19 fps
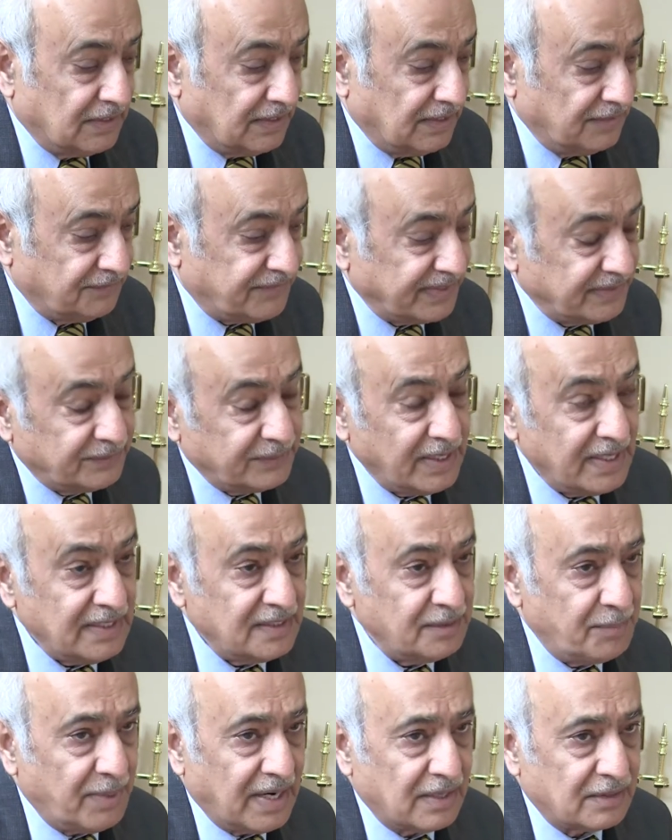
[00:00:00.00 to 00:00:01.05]
If I
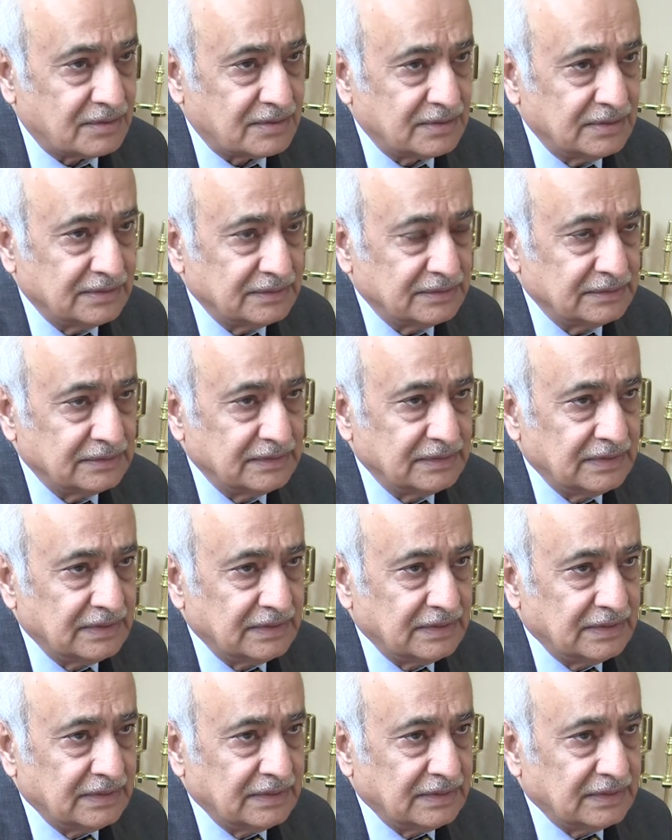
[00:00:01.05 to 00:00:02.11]
think about
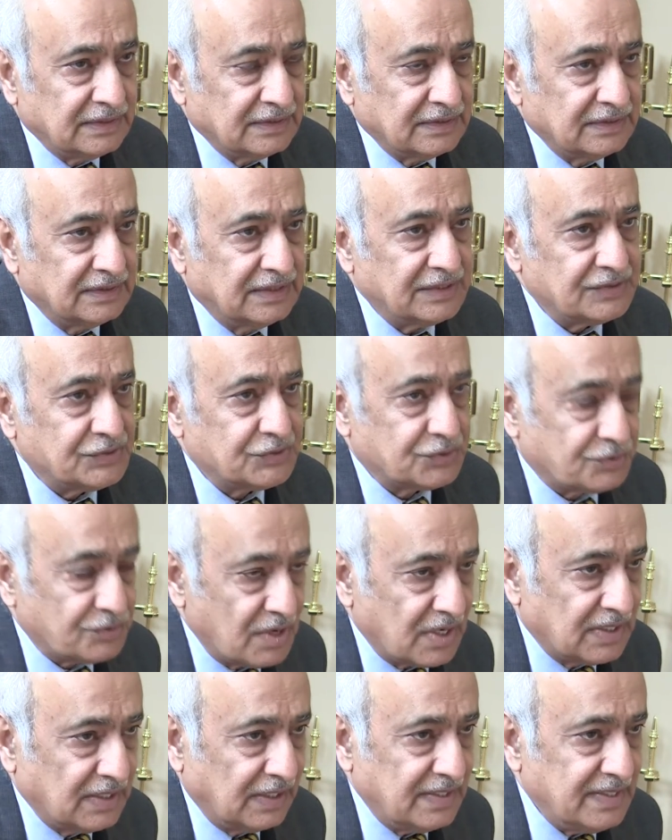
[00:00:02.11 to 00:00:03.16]
the
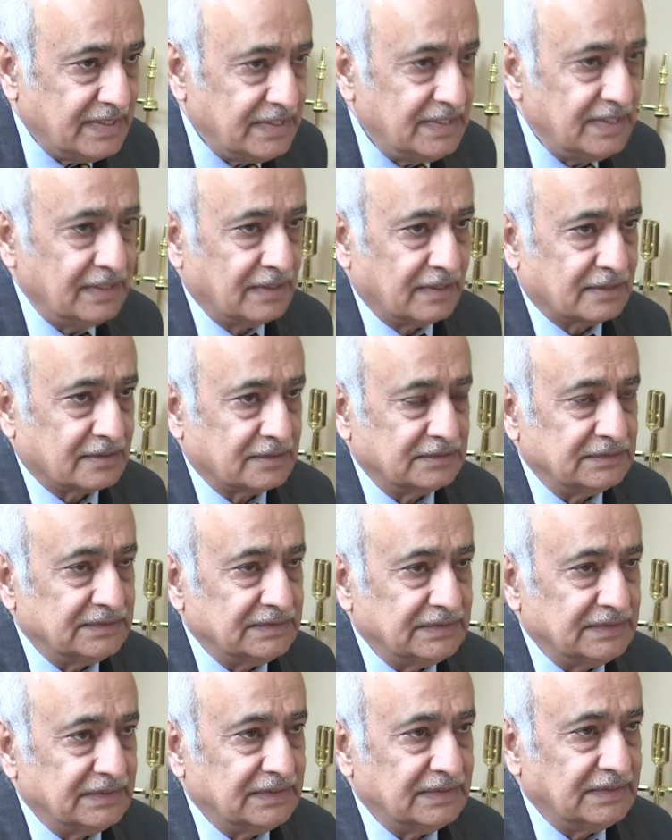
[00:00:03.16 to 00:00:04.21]
struggle here
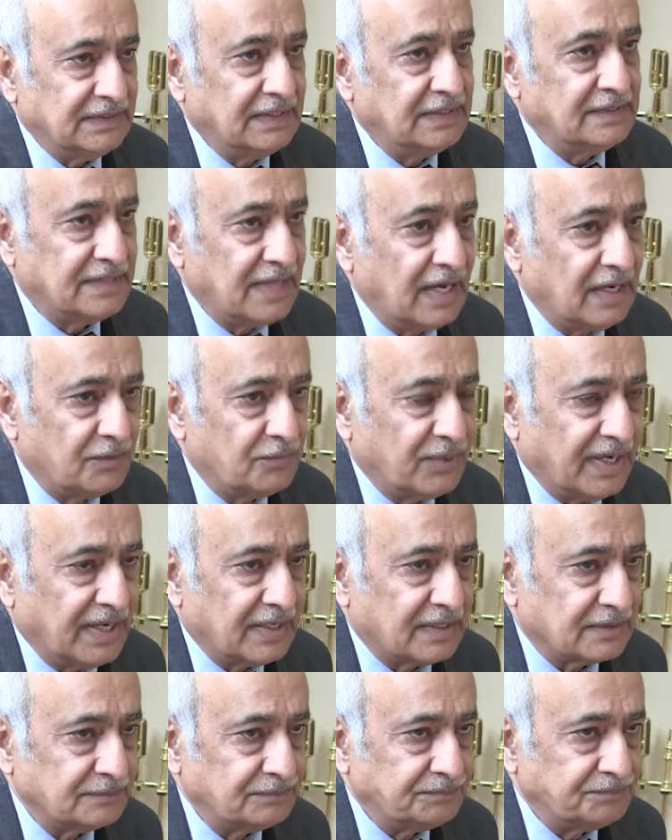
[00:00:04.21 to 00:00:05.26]
in
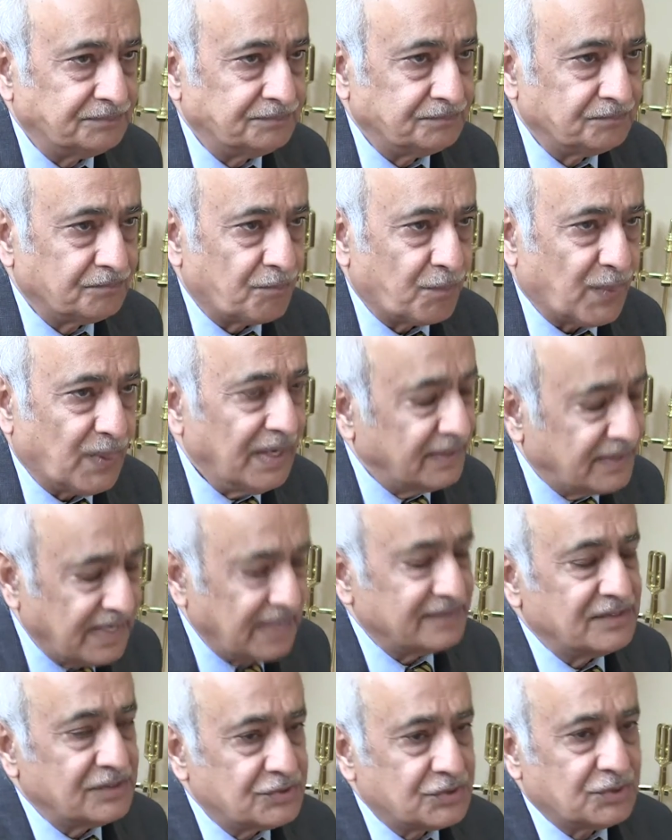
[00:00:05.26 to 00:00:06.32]
Delaware, it
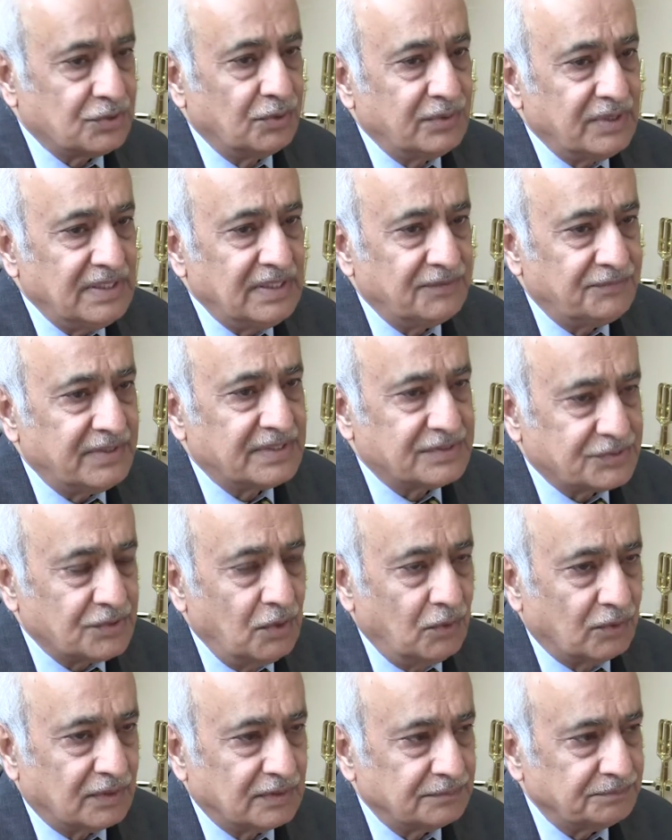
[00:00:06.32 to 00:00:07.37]
has a story of its
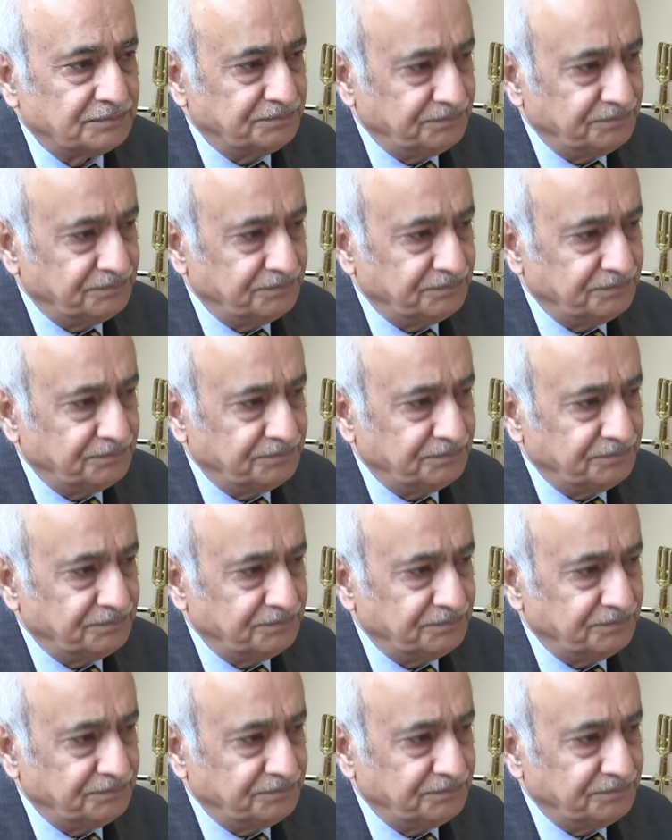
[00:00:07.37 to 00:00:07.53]
own.